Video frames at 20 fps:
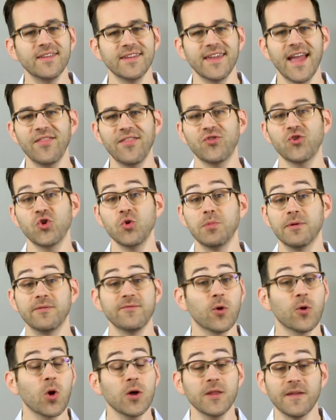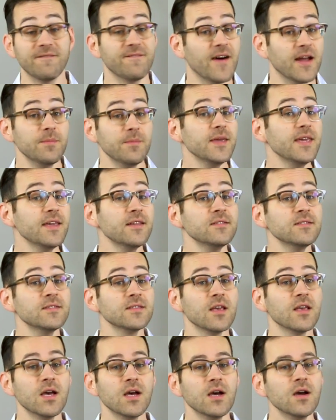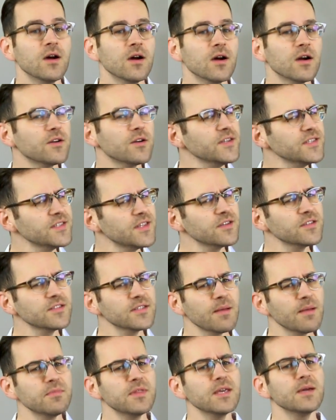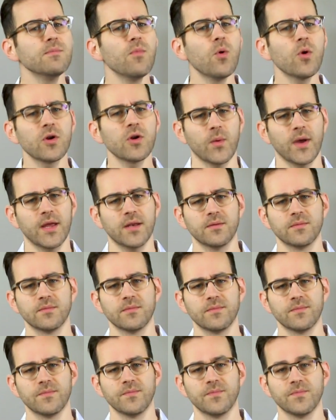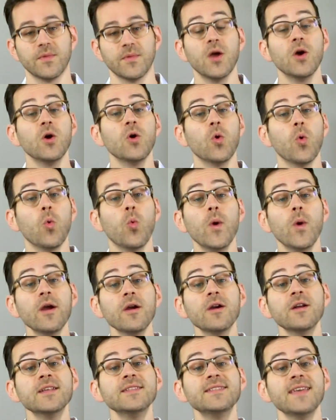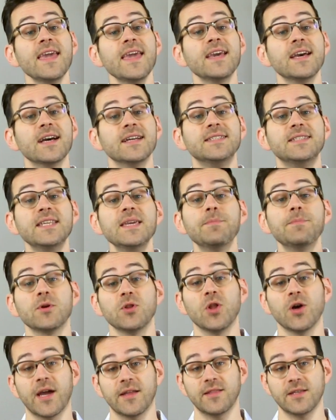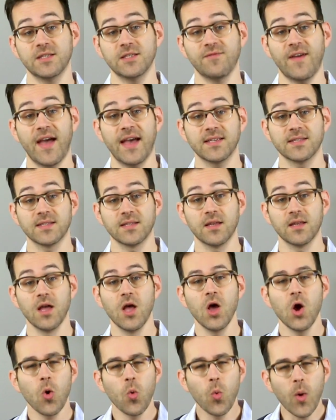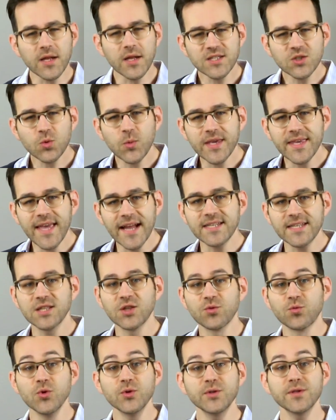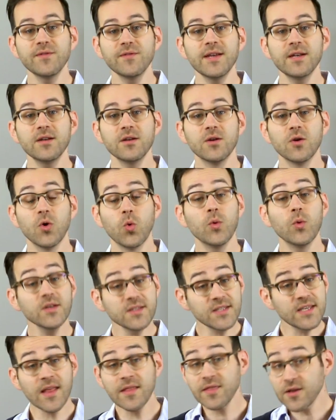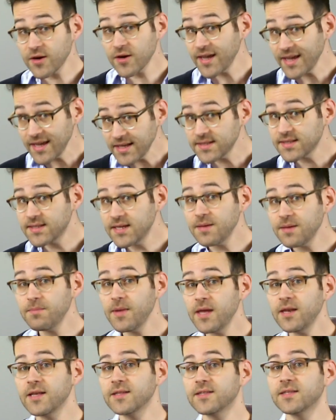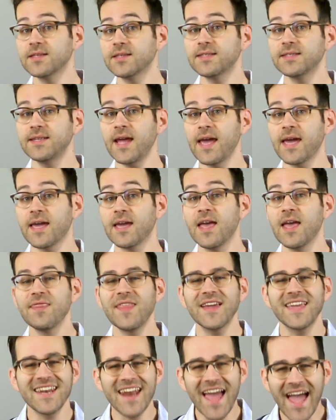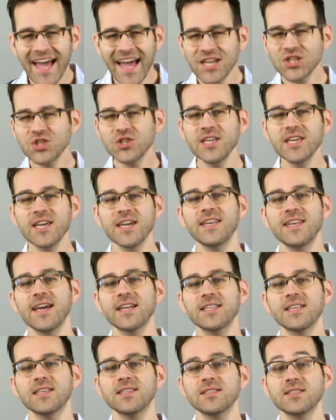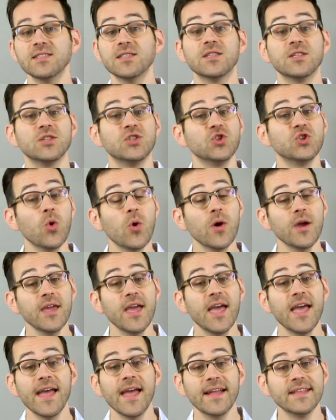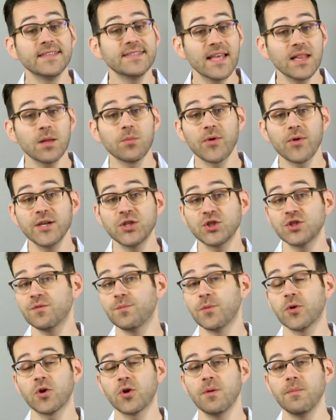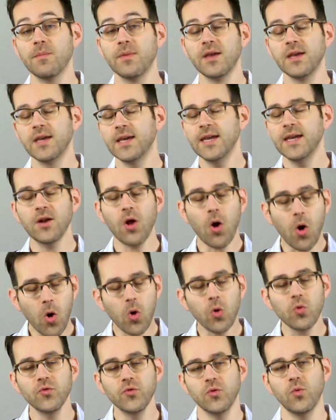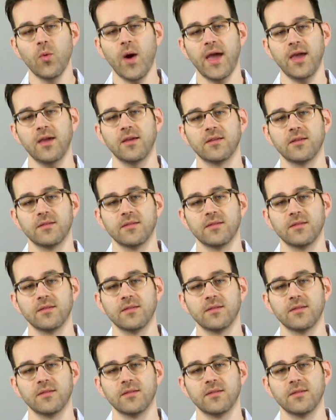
to get through before all the fun begins? Or is there something more to it? We're going to take a deeper look at this fast. Once we get to the roots of it, we'll see that there is deep meaning to this day that can actually connect us to the joy and celebration of Purim in a whole new way.